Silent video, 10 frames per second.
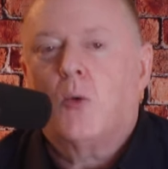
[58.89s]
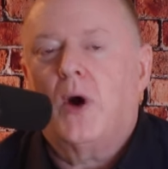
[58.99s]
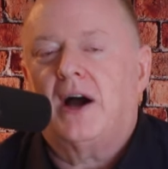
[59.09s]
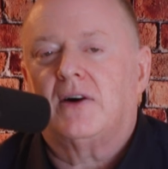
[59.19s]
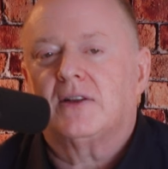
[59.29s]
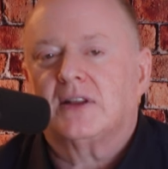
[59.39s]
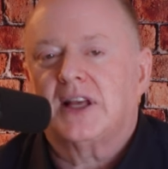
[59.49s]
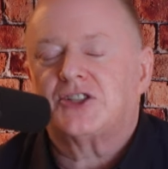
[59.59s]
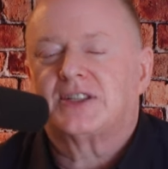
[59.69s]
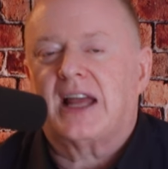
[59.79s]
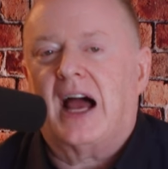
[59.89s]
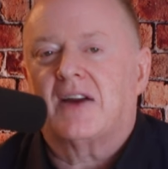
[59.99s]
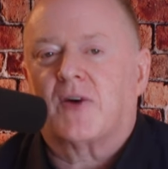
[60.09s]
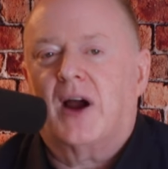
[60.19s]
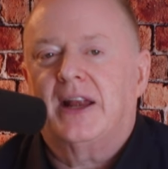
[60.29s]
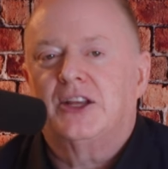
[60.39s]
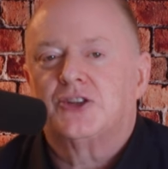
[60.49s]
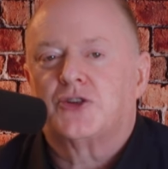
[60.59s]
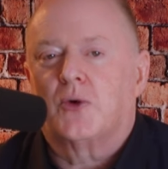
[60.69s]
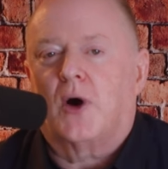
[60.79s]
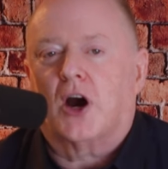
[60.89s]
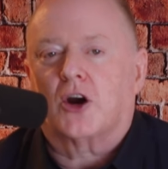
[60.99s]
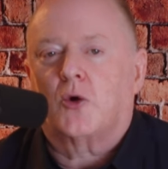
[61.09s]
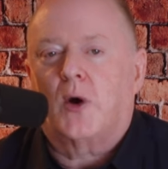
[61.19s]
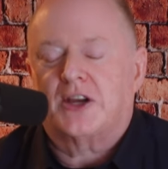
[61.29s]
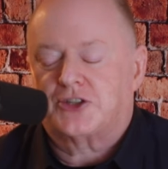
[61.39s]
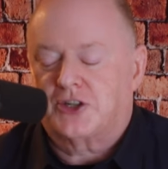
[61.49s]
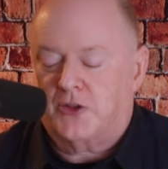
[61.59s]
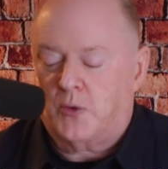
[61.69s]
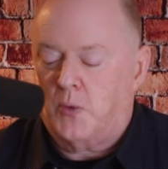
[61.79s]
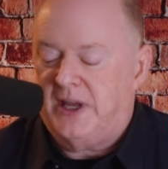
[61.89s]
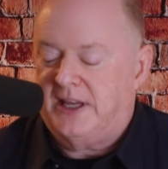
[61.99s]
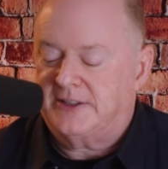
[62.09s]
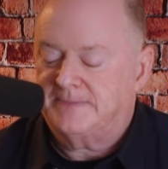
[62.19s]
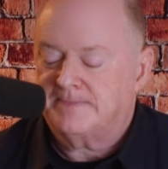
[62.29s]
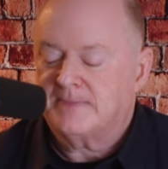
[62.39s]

Well, let's dive right into our question of the week.